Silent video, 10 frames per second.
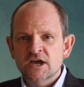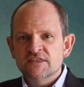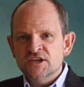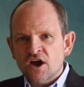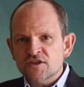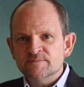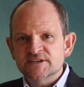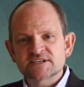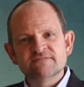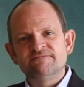the other
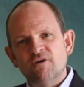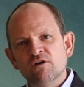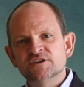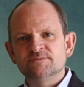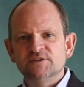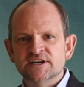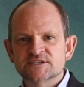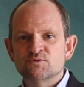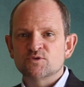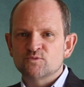bits can fall into
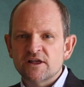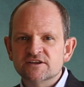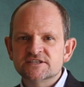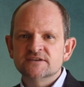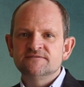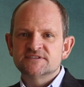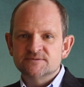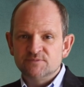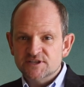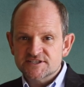place with relative
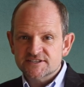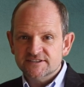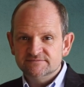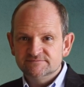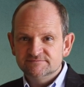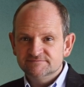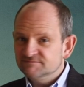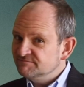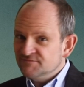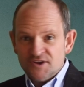simplicity.
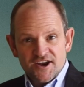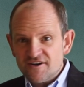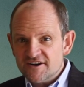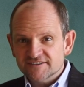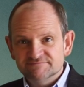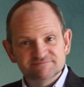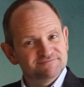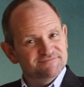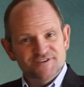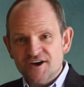Not hard.
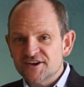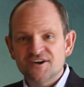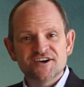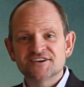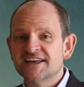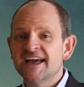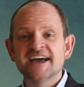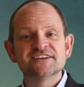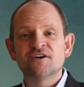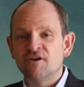Not hard
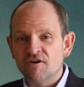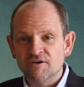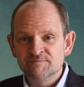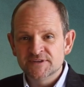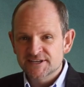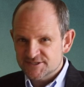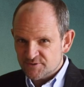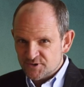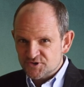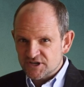at all.
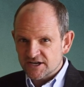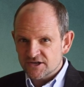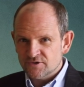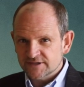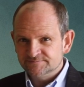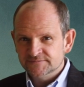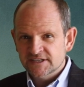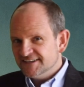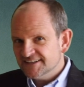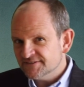So I urge you to get going.
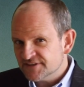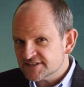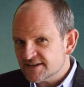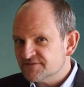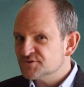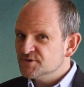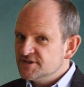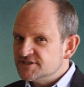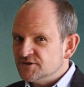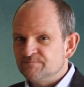If this stuff
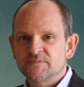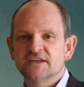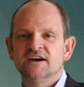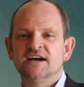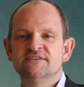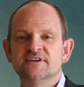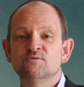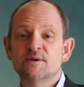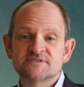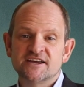intrigues you, I have a
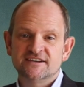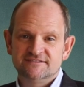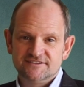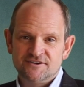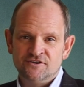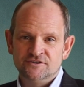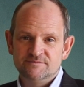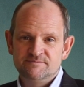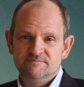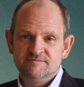website called
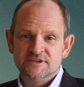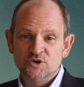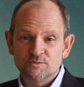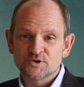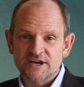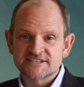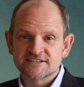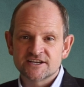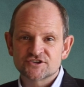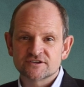
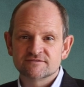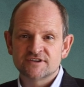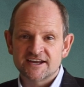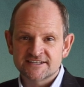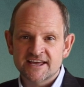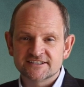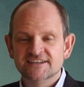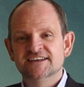killprocrastination.net,